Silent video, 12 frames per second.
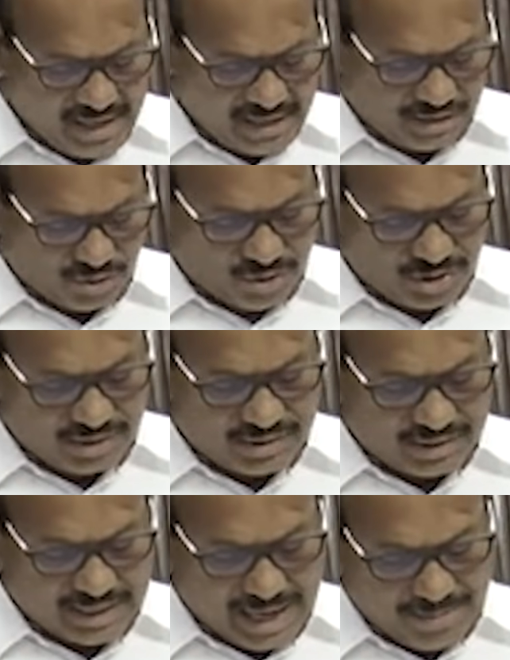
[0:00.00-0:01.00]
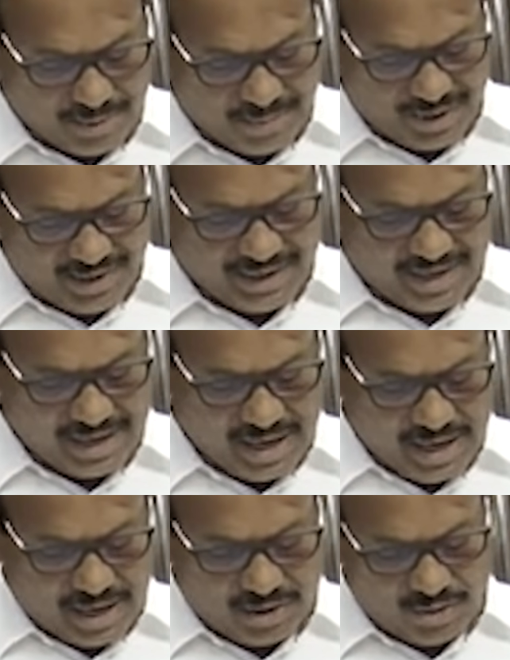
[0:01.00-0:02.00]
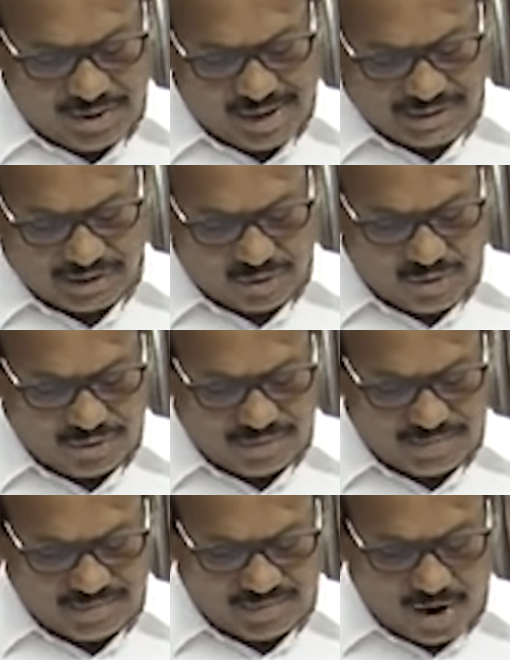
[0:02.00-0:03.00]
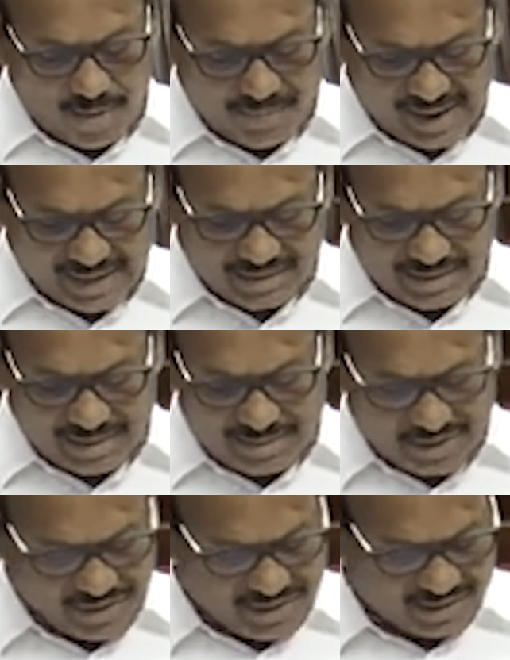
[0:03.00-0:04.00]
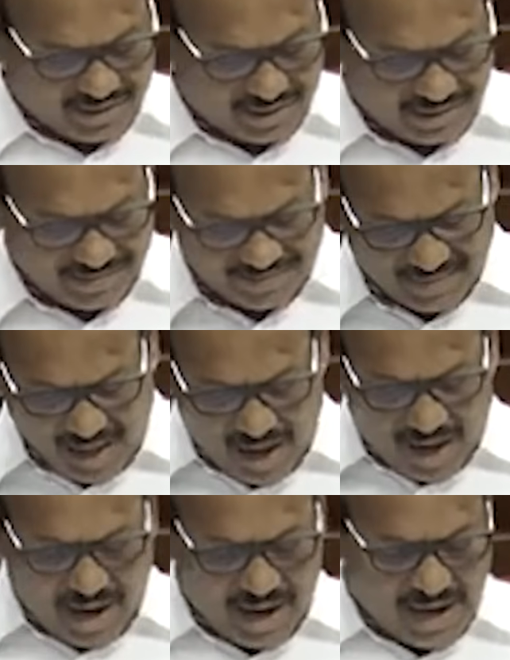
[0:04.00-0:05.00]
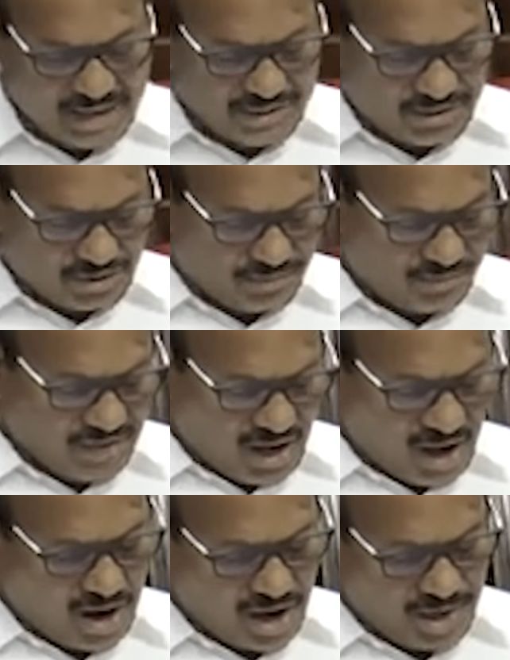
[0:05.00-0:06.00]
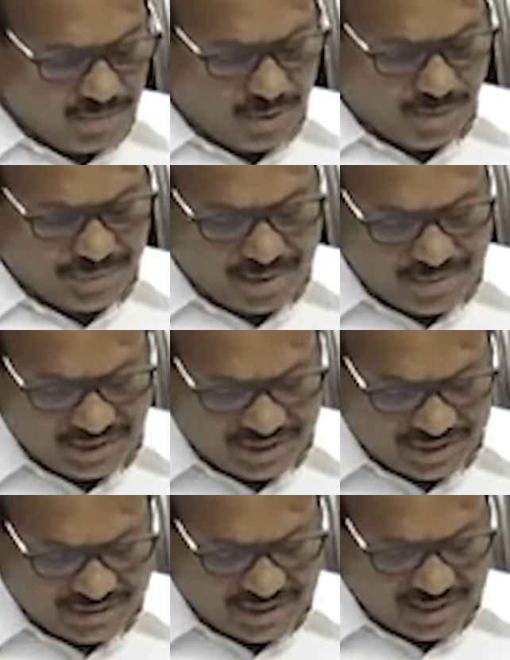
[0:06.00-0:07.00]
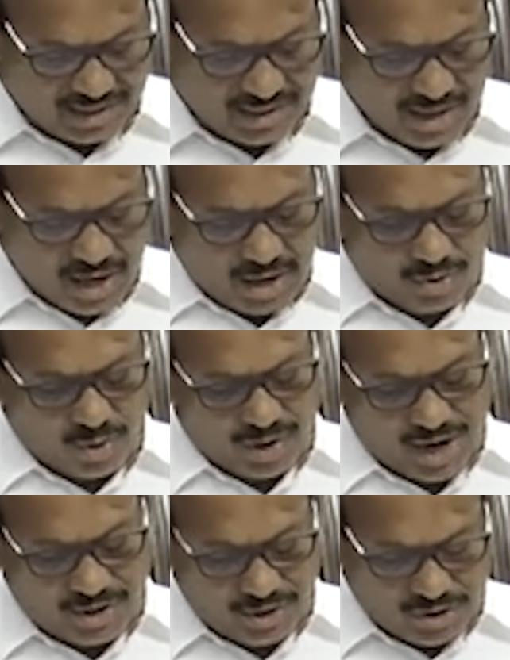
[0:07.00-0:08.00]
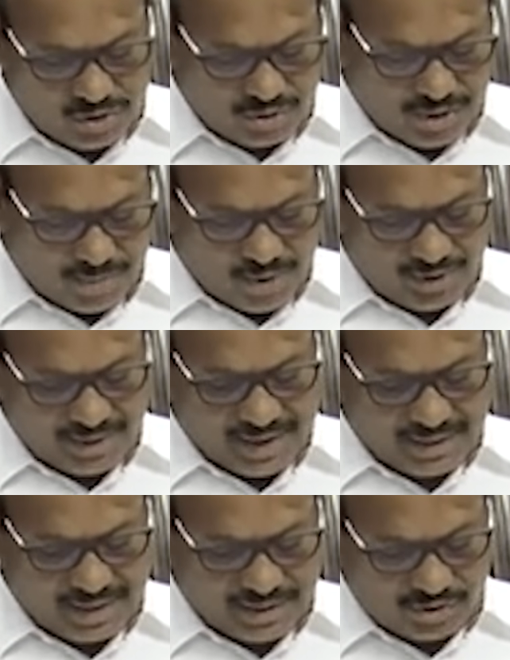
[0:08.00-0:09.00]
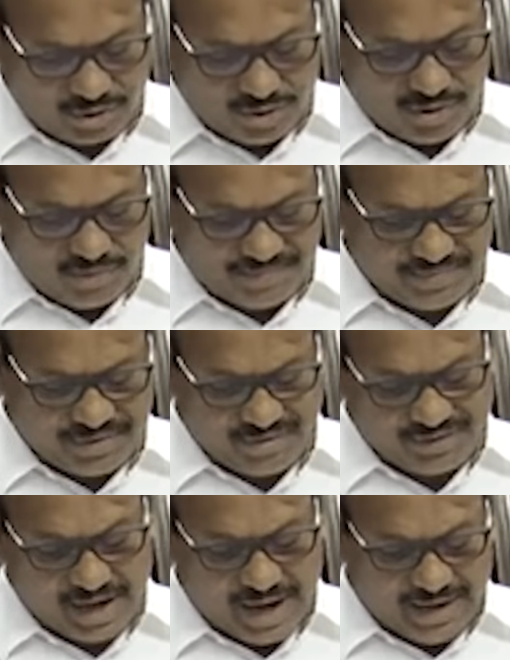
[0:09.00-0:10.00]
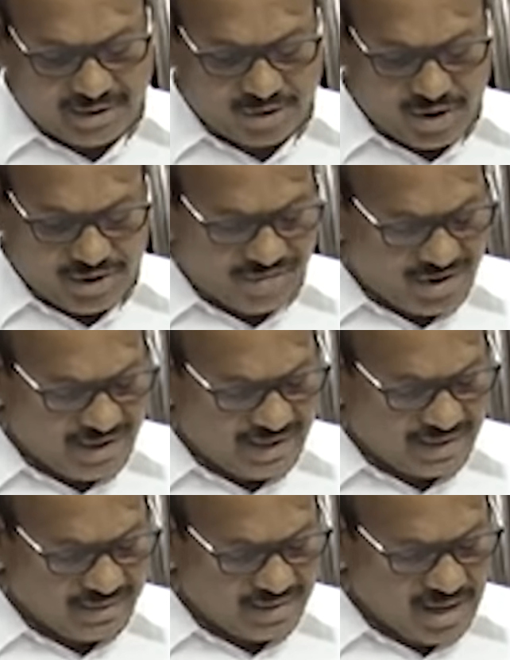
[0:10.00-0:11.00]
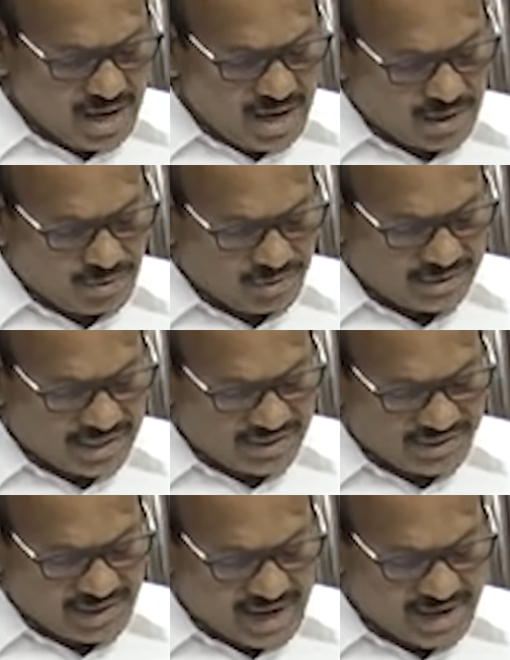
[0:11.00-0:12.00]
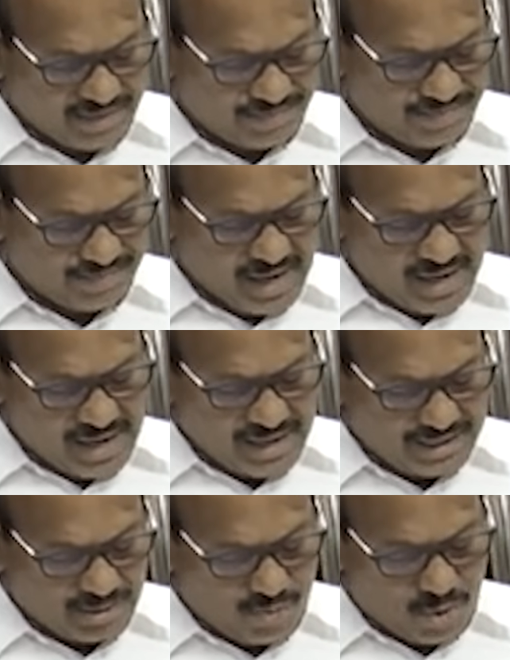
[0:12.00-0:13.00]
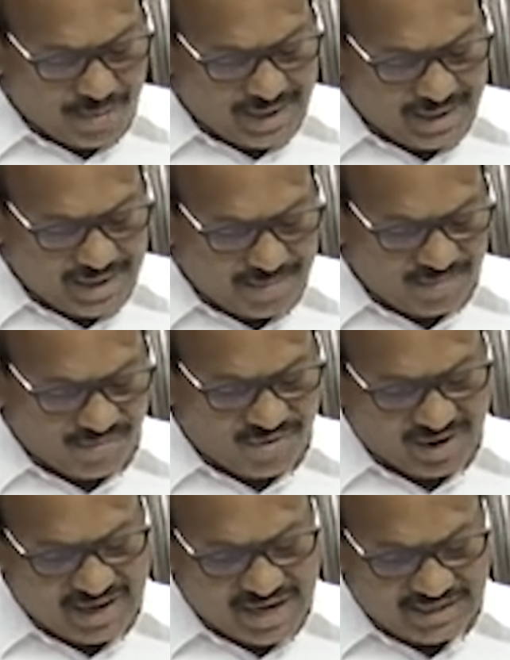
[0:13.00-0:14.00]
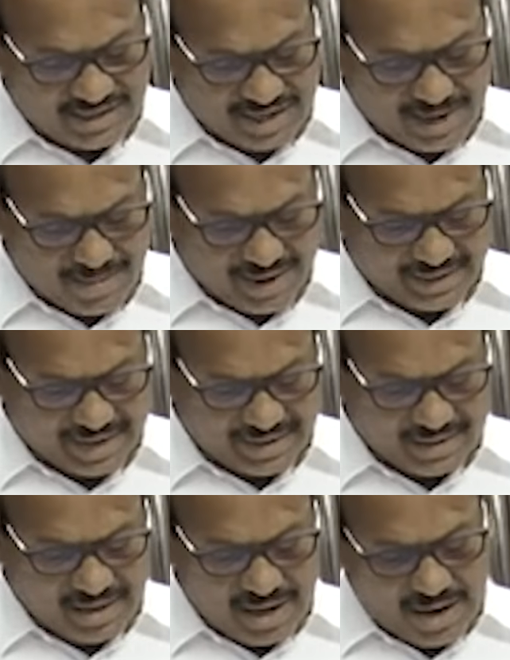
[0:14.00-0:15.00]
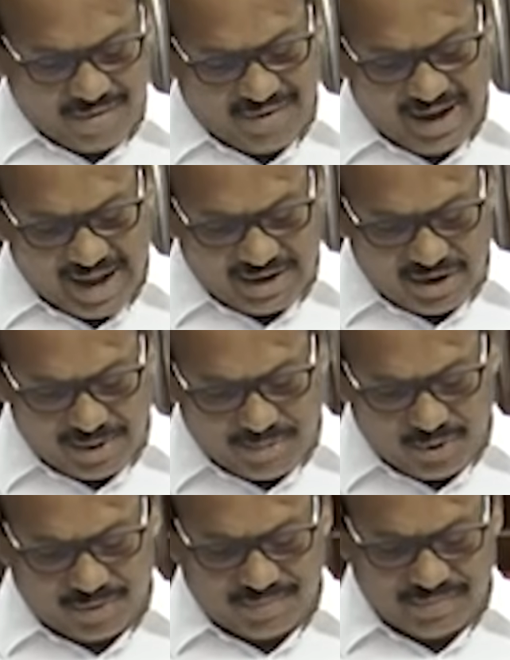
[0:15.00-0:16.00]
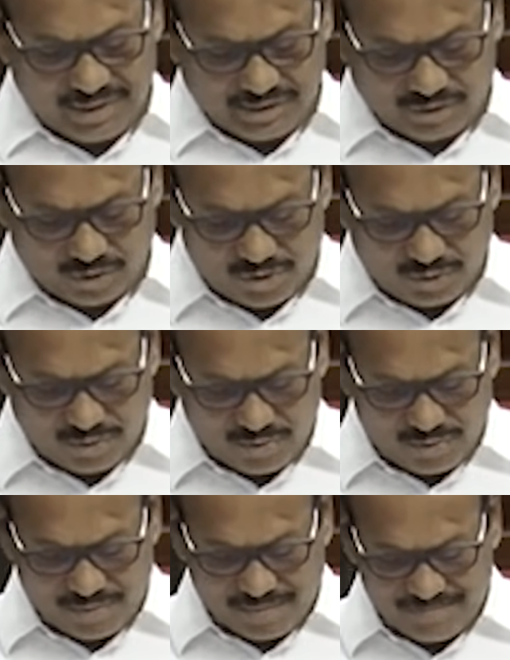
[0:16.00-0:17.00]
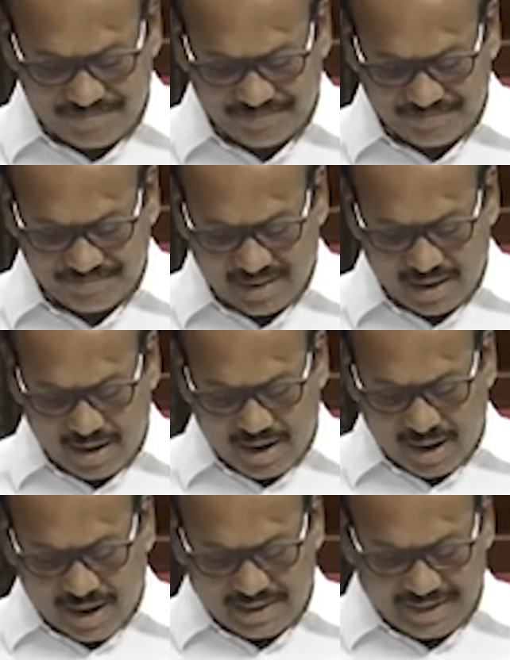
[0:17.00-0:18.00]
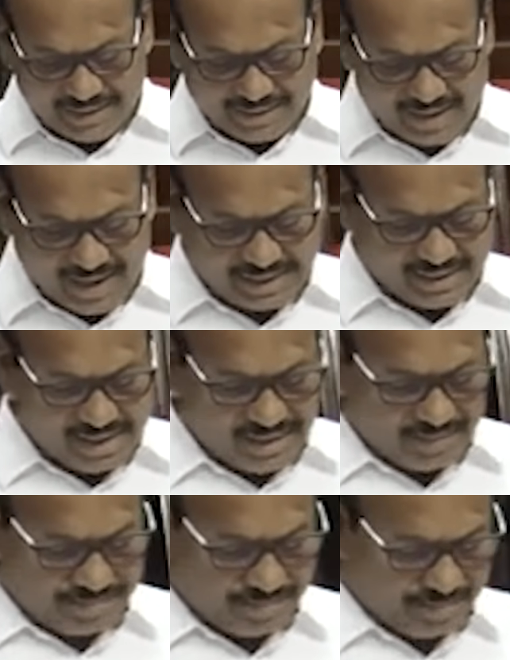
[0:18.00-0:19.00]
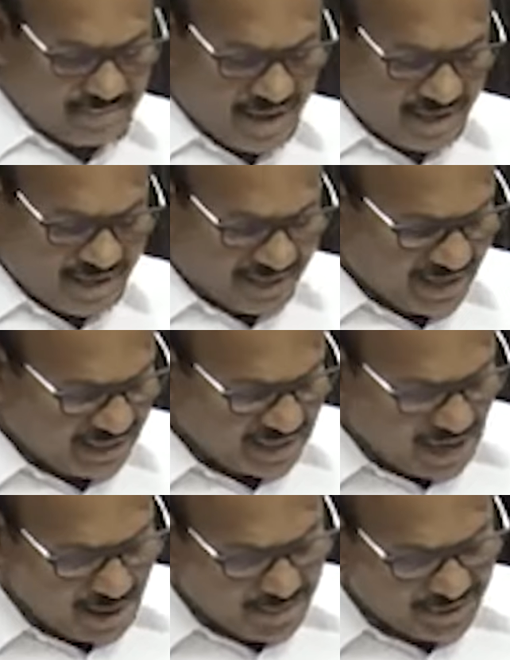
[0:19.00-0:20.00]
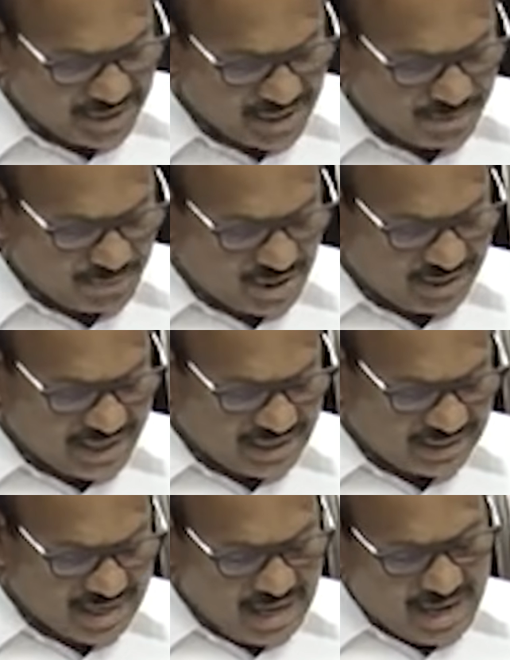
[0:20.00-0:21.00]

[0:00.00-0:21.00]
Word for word: ISRO's capability to execute complex missions, sir. I urge the Honorable Prime Minister, sir, to continue supporting ISRO with adequate funding to sustain its momentum. Financially backing will enable ISRO to undertake ambition projects,